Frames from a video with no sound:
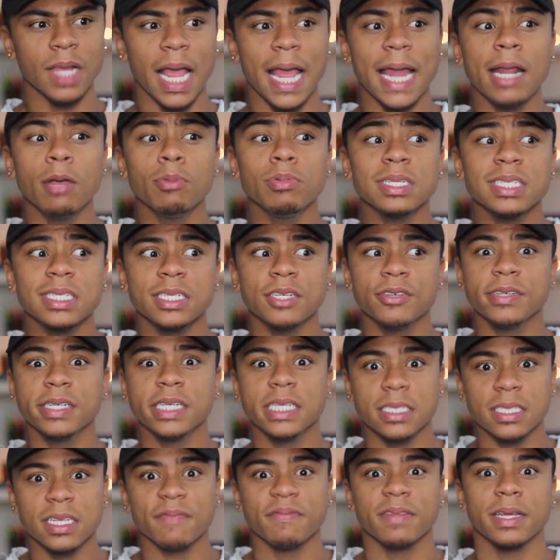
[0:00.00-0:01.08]
and it was
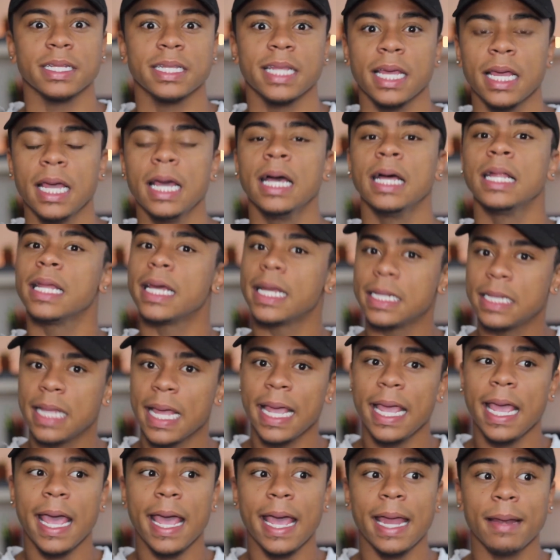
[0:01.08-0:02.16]
serious stuff.
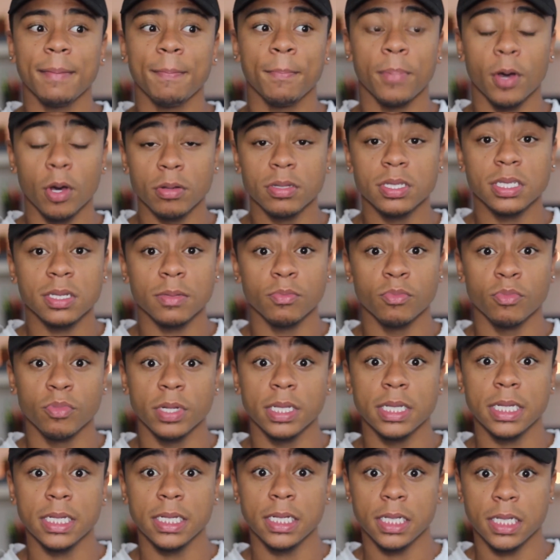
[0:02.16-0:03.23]
They had both some
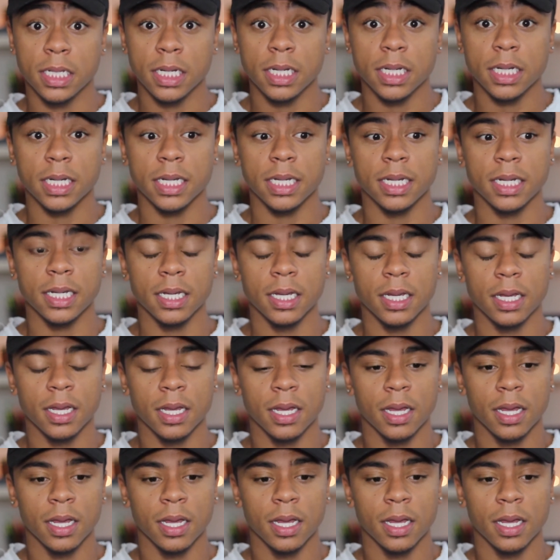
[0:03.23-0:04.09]
really good